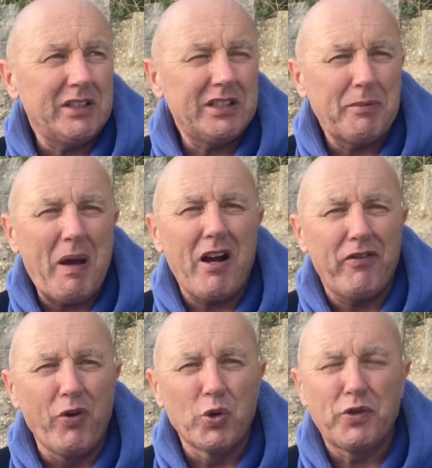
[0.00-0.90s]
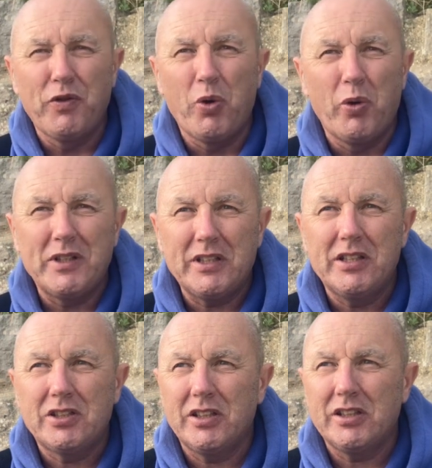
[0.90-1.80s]
It's about a force 4.
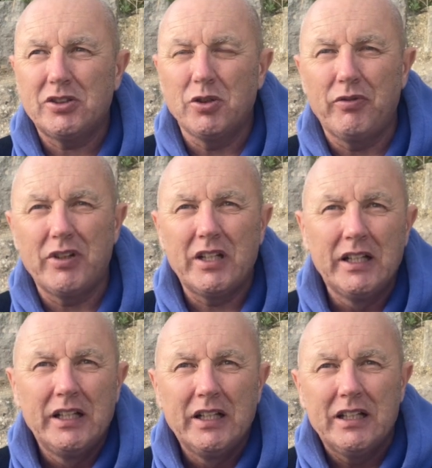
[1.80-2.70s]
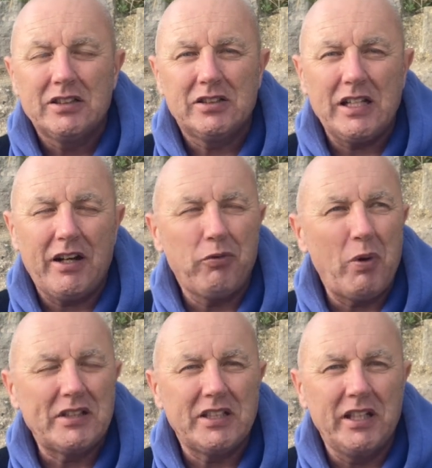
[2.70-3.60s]
It's sort of a
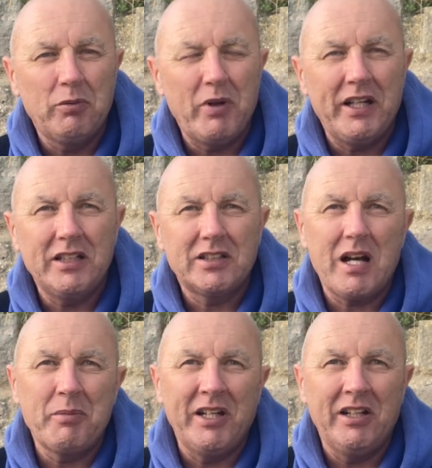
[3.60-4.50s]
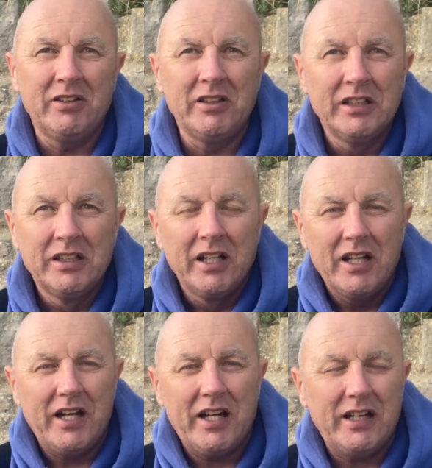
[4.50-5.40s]
southwesterly wind. It's coming in
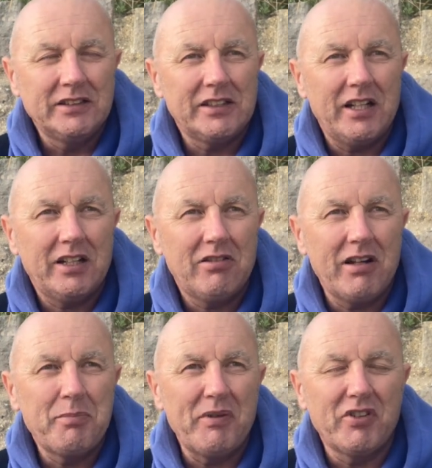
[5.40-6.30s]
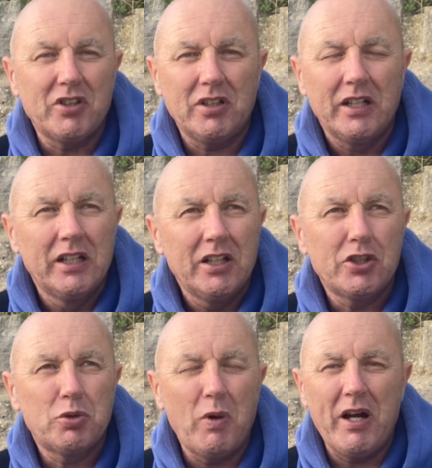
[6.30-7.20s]
and creating a bit of a
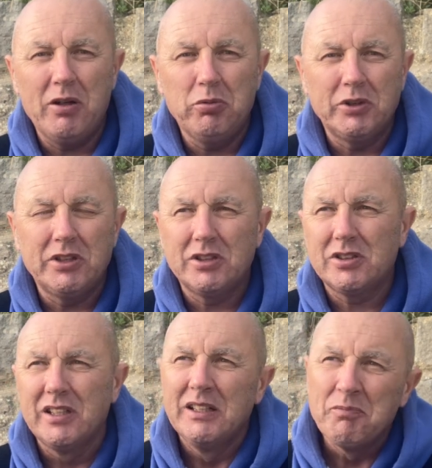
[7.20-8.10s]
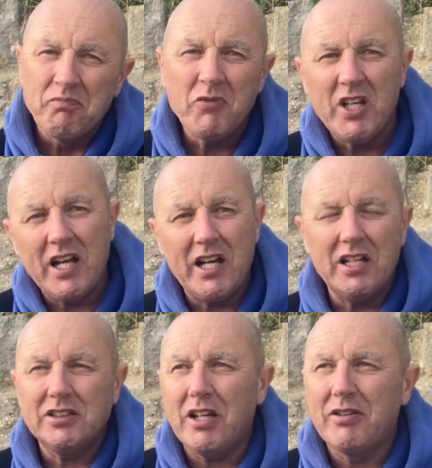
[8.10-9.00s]
swell, which is,
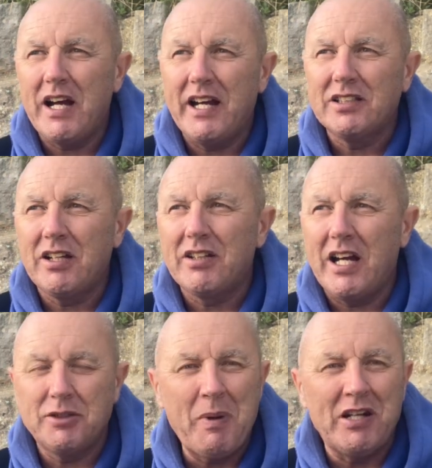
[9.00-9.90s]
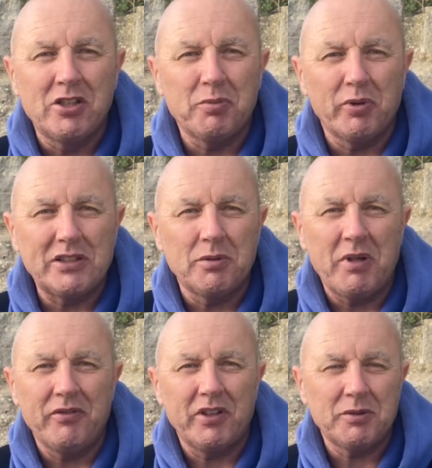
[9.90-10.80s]
yeah, it's okay. It's manageable. That's the
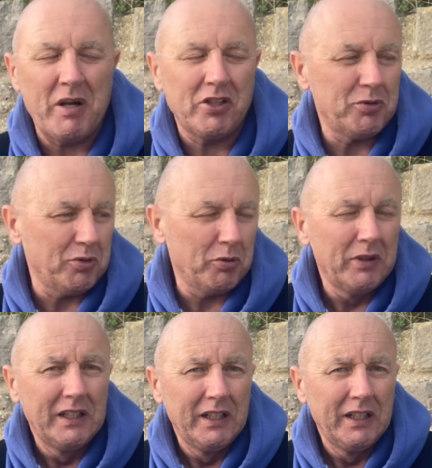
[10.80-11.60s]
main thing. It's manageable.